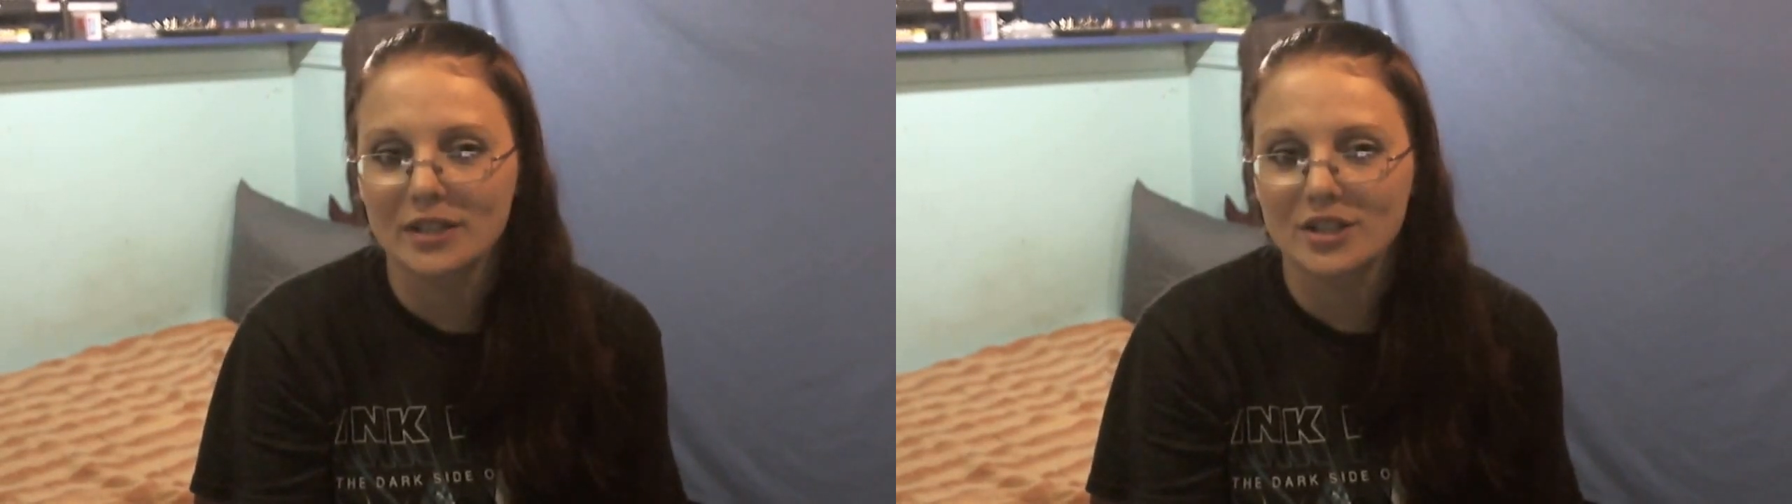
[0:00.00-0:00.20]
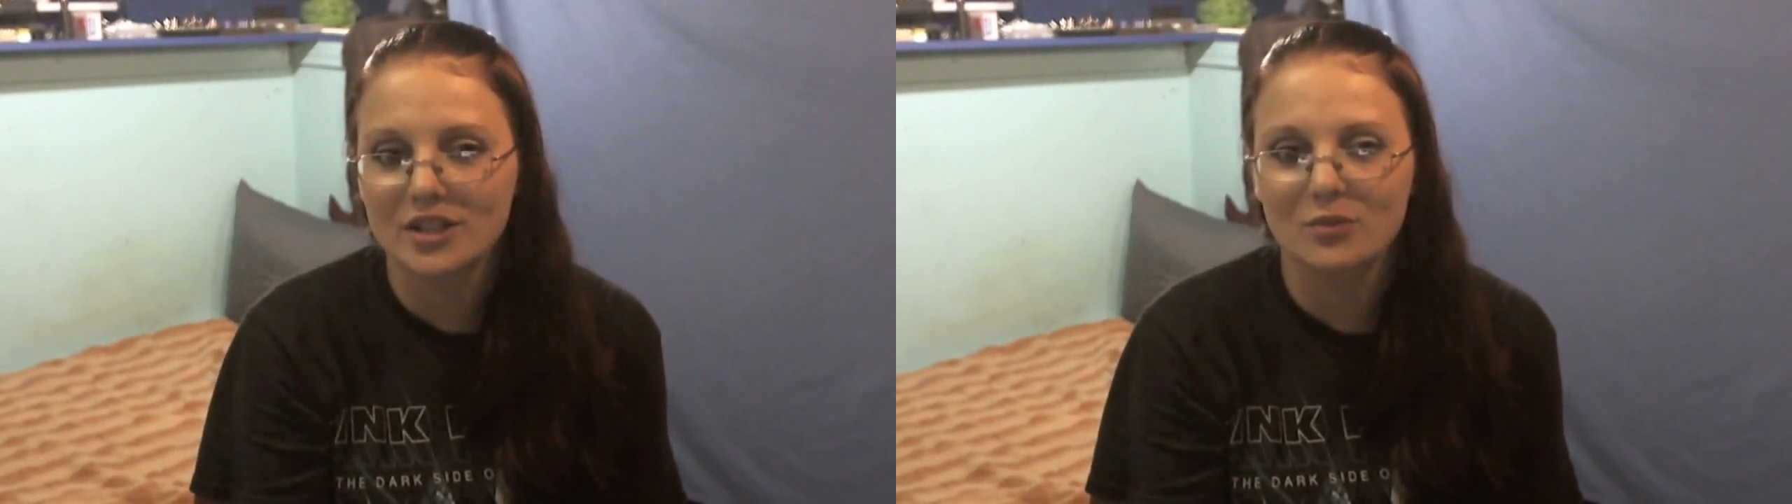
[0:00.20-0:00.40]

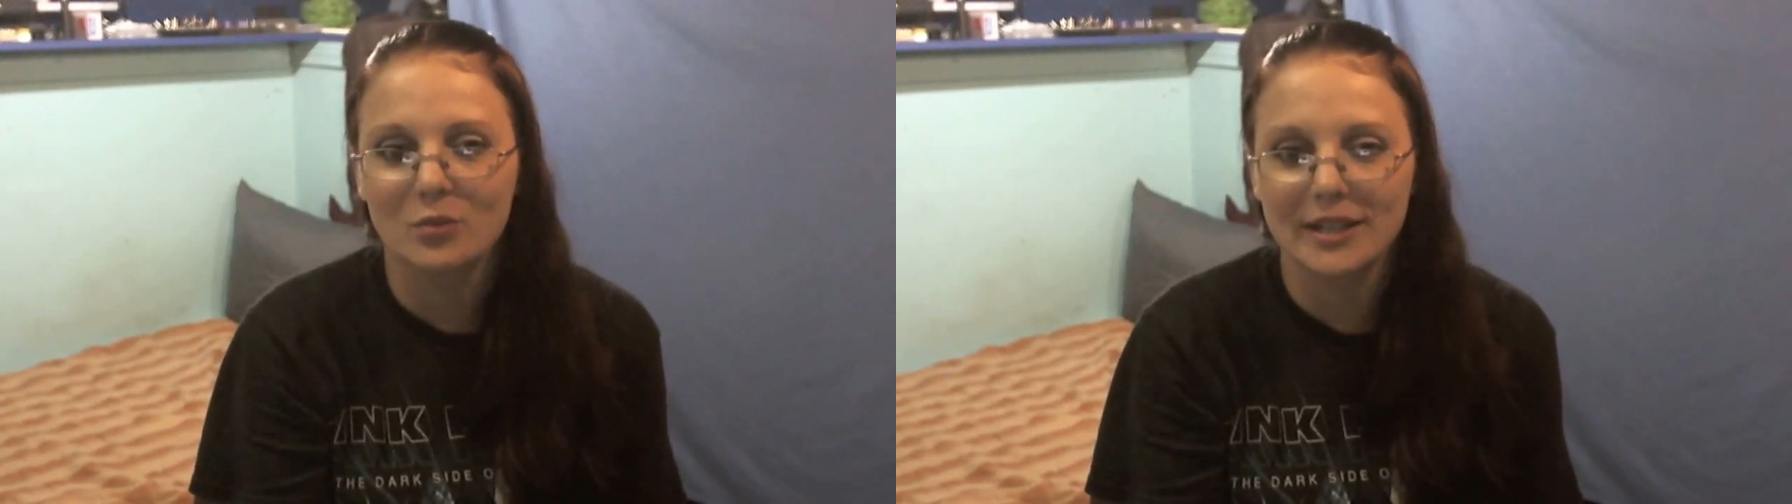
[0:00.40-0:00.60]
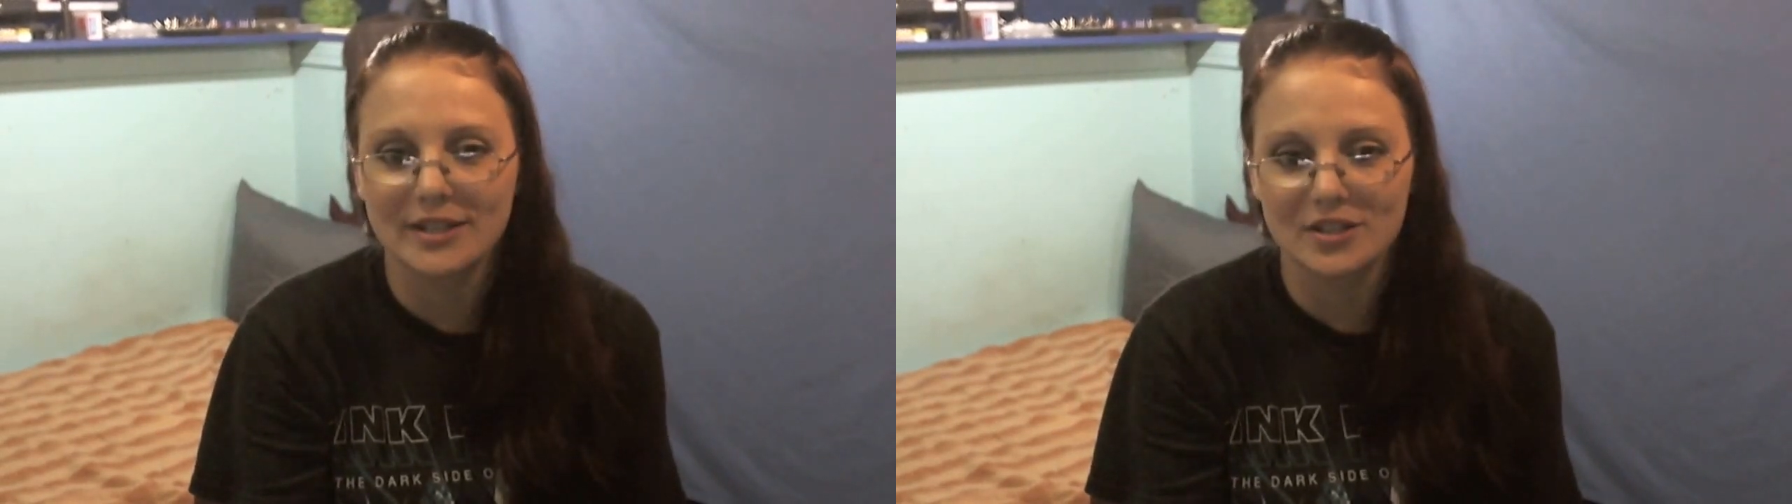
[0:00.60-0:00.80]
rich and
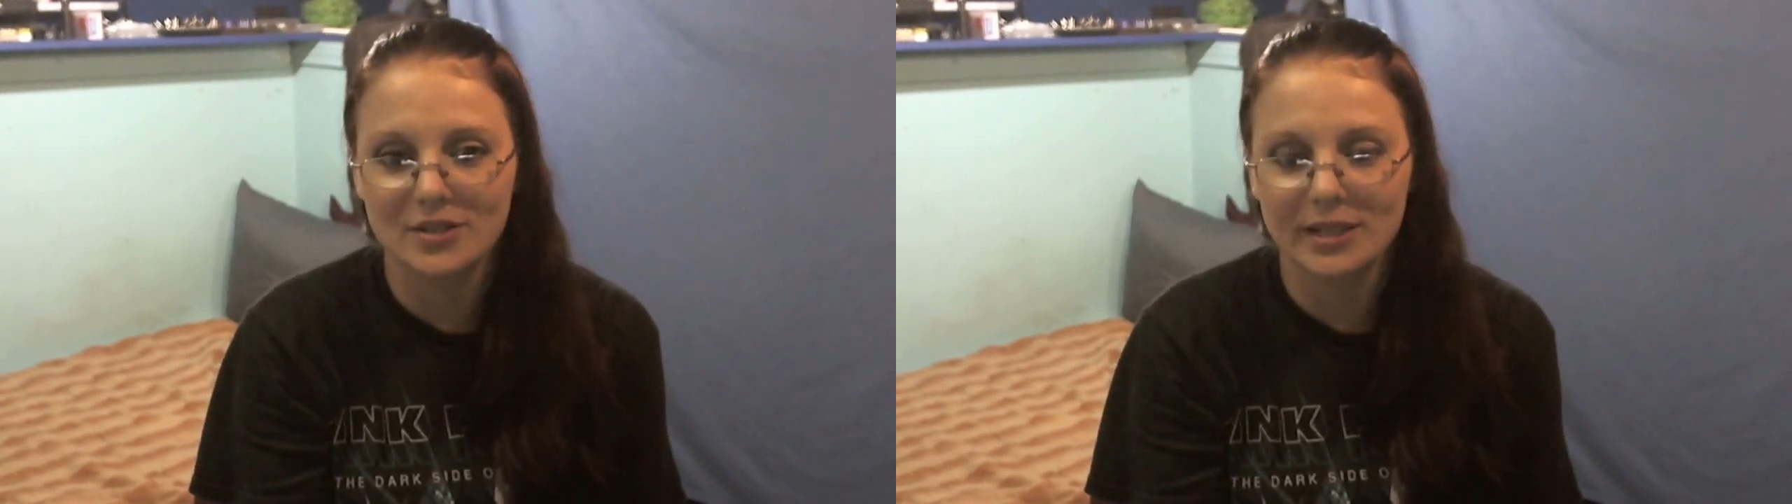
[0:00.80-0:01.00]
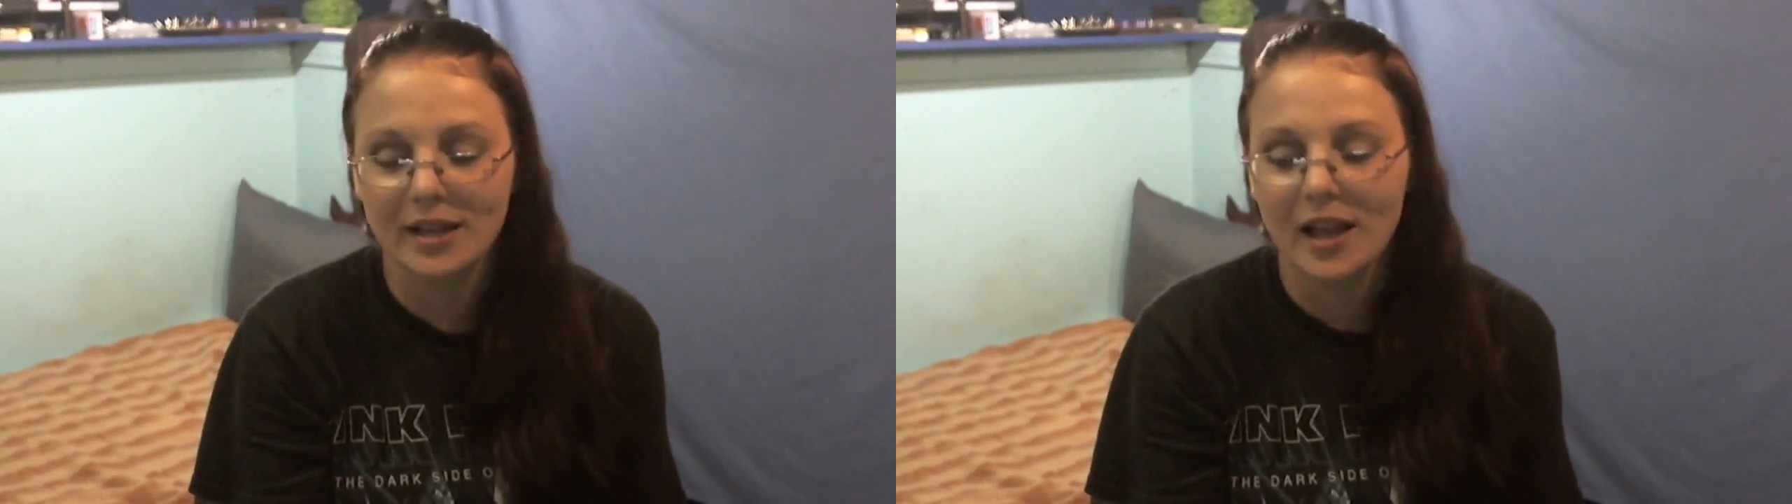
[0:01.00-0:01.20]
way too
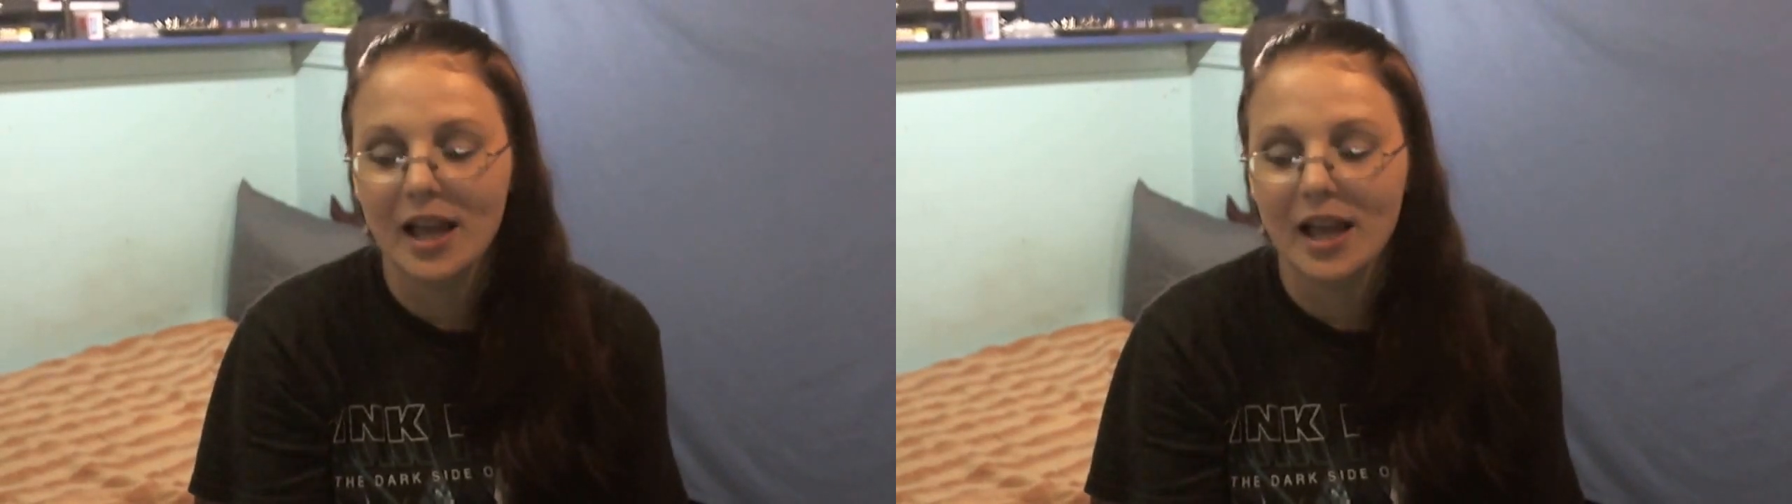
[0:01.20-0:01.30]
sweet.